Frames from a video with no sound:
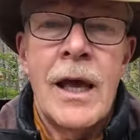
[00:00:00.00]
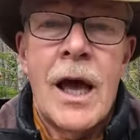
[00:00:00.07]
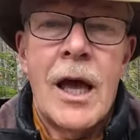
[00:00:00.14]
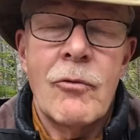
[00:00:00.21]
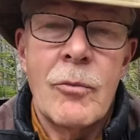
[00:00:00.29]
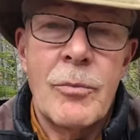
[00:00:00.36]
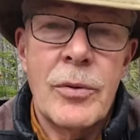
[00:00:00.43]

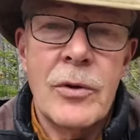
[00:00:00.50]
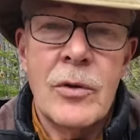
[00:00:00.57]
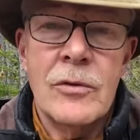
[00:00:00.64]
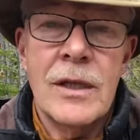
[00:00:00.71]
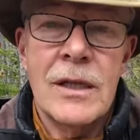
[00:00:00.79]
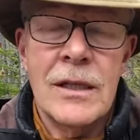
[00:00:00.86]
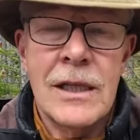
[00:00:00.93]
I will put
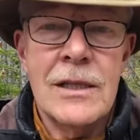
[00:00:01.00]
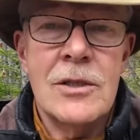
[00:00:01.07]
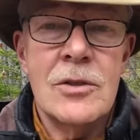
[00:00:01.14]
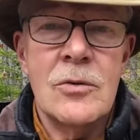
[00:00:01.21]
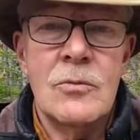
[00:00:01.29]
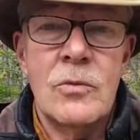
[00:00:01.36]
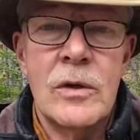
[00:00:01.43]
the
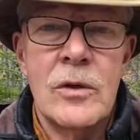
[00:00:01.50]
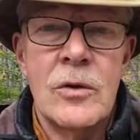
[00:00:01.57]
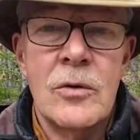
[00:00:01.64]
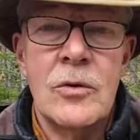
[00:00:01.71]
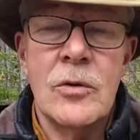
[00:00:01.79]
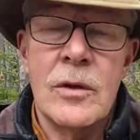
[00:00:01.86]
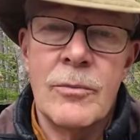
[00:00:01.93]
links to
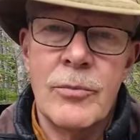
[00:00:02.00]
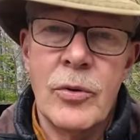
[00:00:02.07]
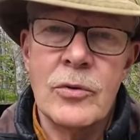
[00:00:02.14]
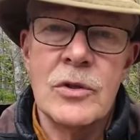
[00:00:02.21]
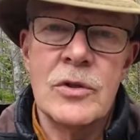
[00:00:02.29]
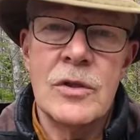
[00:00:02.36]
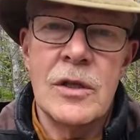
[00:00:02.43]
where you can
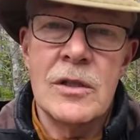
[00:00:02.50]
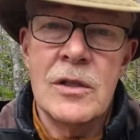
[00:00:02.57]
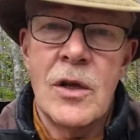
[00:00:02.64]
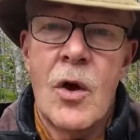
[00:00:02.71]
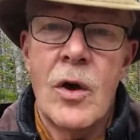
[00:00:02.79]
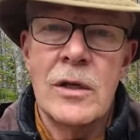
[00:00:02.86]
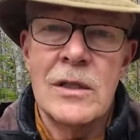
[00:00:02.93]
purchase this
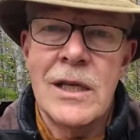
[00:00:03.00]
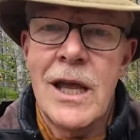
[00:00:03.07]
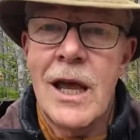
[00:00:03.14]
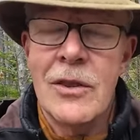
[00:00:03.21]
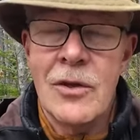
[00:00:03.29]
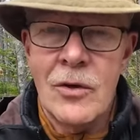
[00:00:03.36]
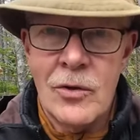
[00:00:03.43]
on
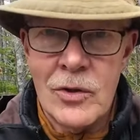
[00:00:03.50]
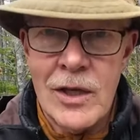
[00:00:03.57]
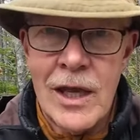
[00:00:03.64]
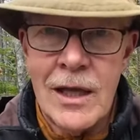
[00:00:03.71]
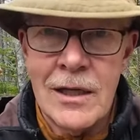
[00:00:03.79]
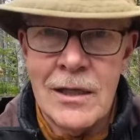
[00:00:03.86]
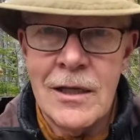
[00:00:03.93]
Decathlon
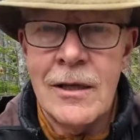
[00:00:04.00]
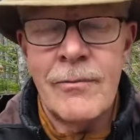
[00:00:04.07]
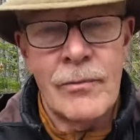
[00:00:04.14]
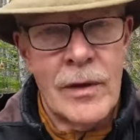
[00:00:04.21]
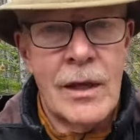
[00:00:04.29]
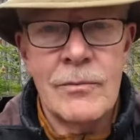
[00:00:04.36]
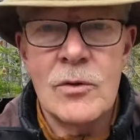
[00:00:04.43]
Canada.
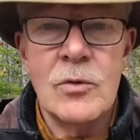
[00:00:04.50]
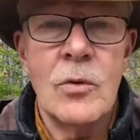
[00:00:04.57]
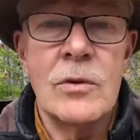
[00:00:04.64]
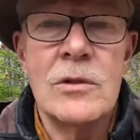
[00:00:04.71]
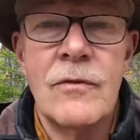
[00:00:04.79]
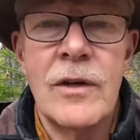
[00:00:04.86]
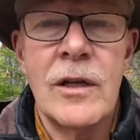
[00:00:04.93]
I'm sure
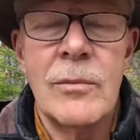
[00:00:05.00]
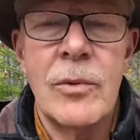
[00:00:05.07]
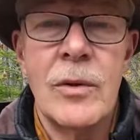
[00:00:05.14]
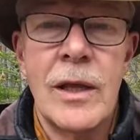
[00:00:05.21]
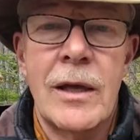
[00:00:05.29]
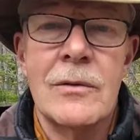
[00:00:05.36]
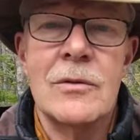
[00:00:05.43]
it's
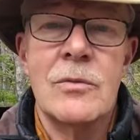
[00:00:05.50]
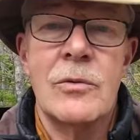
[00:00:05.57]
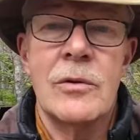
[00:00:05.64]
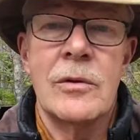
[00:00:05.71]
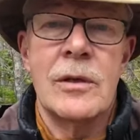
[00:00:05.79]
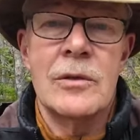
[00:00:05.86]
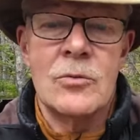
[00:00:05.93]
available
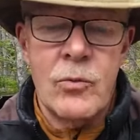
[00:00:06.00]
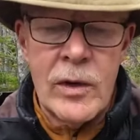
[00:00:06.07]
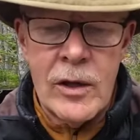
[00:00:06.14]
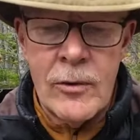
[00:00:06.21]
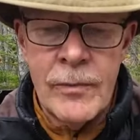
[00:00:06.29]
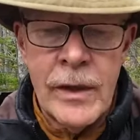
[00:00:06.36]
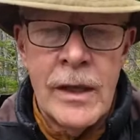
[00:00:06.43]
elsewhere as
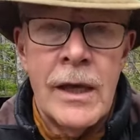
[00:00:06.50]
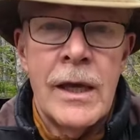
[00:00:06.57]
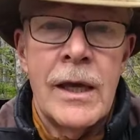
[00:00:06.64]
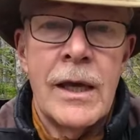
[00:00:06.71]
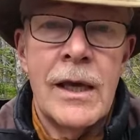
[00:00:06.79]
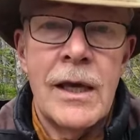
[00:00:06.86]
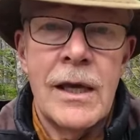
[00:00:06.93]
well.
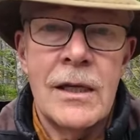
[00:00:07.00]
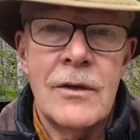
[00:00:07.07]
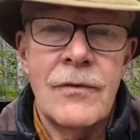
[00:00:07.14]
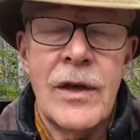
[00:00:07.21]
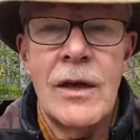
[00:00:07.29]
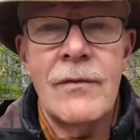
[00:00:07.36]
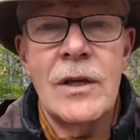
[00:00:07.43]
And
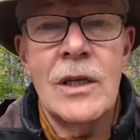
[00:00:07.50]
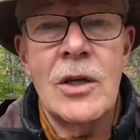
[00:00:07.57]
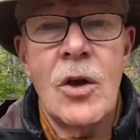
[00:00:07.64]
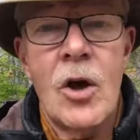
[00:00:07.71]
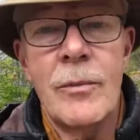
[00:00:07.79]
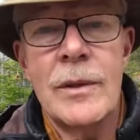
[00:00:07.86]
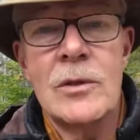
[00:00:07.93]
if you have any
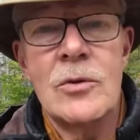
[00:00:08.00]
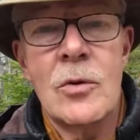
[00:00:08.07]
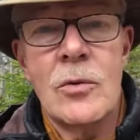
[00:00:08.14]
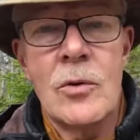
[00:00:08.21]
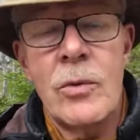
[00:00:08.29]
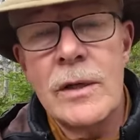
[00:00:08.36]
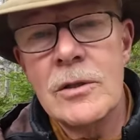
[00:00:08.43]
comments
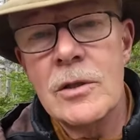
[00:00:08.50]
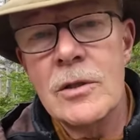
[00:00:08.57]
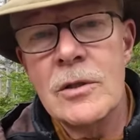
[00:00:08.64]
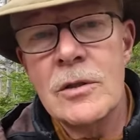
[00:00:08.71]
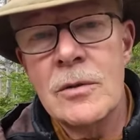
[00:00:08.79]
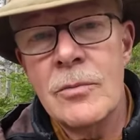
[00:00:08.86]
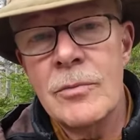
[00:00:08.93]
or
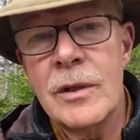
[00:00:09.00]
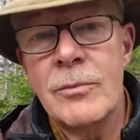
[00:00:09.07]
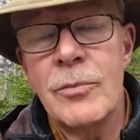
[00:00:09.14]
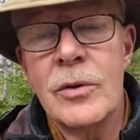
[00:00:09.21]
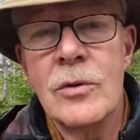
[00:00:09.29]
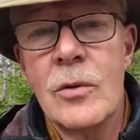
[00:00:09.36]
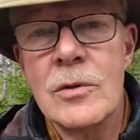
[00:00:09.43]
questions, then
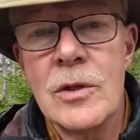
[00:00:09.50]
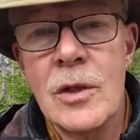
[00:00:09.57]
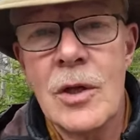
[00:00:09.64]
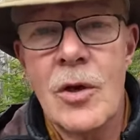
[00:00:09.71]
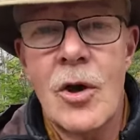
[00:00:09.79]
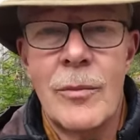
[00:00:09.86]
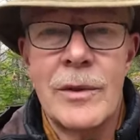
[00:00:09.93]
put those in
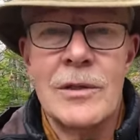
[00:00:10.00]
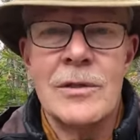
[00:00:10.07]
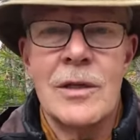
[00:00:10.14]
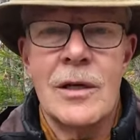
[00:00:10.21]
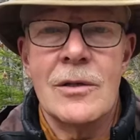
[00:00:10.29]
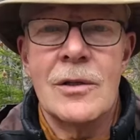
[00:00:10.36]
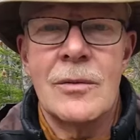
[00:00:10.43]
the comments
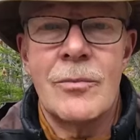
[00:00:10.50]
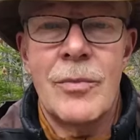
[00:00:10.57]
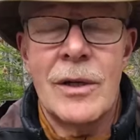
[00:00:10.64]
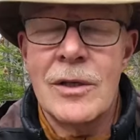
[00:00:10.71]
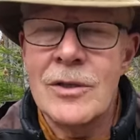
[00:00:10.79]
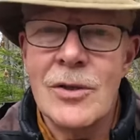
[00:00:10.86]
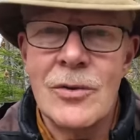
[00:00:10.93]
section.
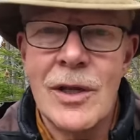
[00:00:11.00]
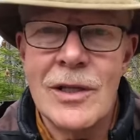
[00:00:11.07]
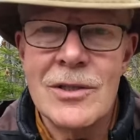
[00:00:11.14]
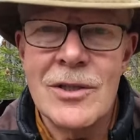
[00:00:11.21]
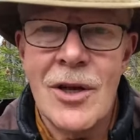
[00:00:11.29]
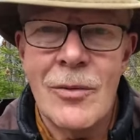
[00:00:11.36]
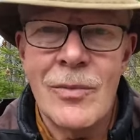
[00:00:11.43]
But until
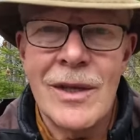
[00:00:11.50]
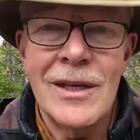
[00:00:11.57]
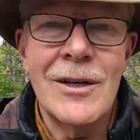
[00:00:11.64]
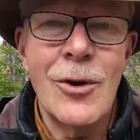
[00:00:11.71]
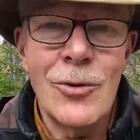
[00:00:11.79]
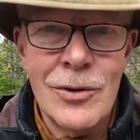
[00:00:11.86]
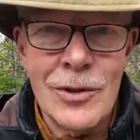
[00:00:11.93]
next time,
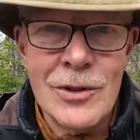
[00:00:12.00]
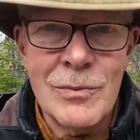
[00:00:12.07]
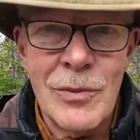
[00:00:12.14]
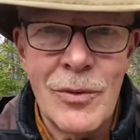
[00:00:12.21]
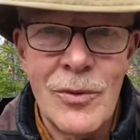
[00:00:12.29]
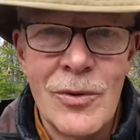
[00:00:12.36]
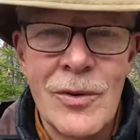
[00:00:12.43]
get out and
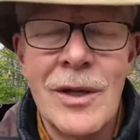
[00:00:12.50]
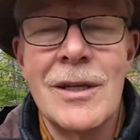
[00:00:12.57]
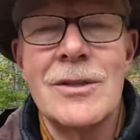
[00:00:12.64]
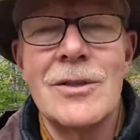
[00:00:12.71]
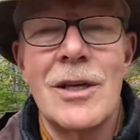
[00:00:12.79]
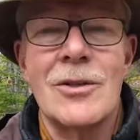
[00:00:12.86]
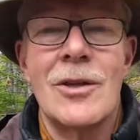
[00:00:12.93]
explore
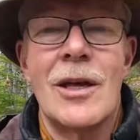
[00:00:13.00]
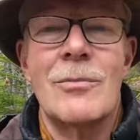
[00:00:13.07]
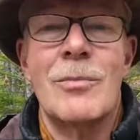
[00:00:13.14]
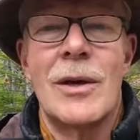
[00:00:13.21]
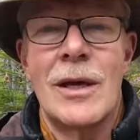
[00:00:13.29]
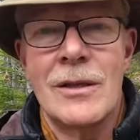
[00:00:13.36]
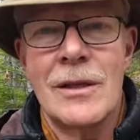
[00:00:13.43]
and take
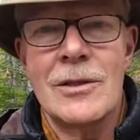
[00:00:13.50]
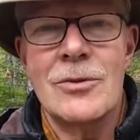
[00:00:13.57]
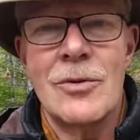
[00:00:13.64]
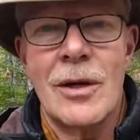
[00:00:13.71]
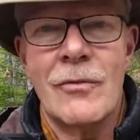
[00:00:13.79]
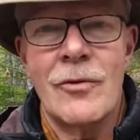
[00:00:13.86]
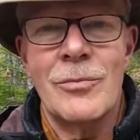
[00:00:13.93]
that path less
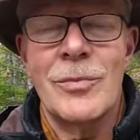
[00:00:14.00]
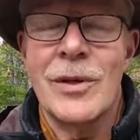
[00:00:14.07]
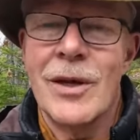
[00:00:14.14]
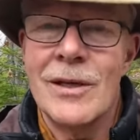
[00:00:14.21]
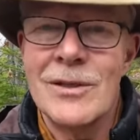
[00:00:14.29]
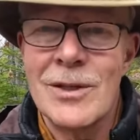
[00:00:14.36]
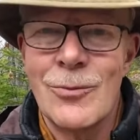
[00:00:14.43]
traveled
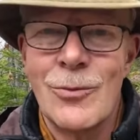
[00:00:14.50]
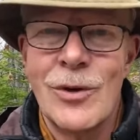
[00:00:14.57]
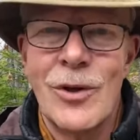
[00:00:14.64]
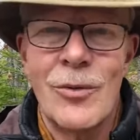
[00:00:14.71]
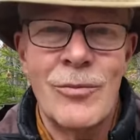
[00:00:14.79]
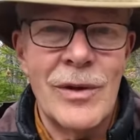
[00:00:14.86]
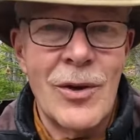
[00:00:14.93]
because it
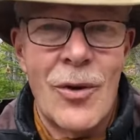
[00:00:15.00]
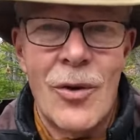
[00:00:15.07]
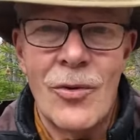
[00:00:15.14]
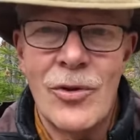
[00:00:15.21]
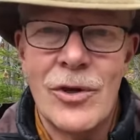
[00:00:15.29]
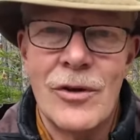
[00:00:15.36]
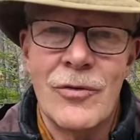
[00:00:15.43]
will make
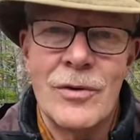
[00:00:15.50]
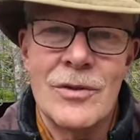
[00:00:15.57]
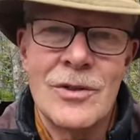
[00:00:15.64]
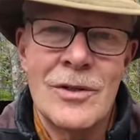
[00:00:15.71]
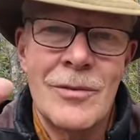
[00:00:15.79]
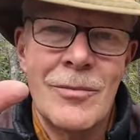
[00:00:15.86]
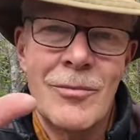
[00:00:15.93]
all the
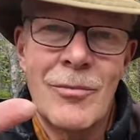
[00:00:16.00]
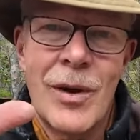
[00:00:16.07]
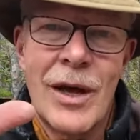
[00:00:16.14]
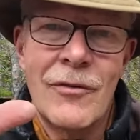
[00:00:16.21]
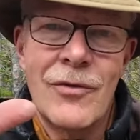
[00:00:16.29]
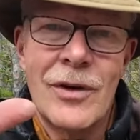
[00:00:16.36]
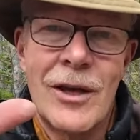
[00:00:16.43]
difference.
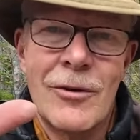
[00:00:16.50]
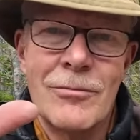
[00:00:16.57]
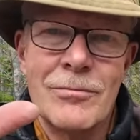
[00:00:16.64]
Bye for now.